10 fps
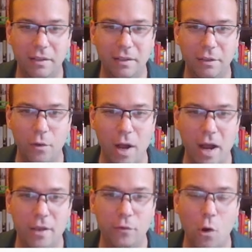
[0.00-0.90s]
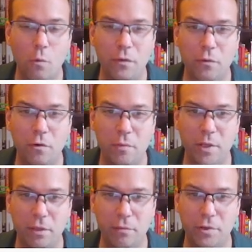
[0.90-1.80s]
I is always going to be
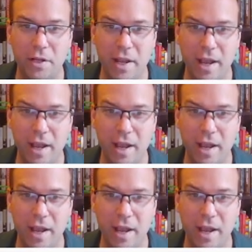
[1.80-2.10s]
3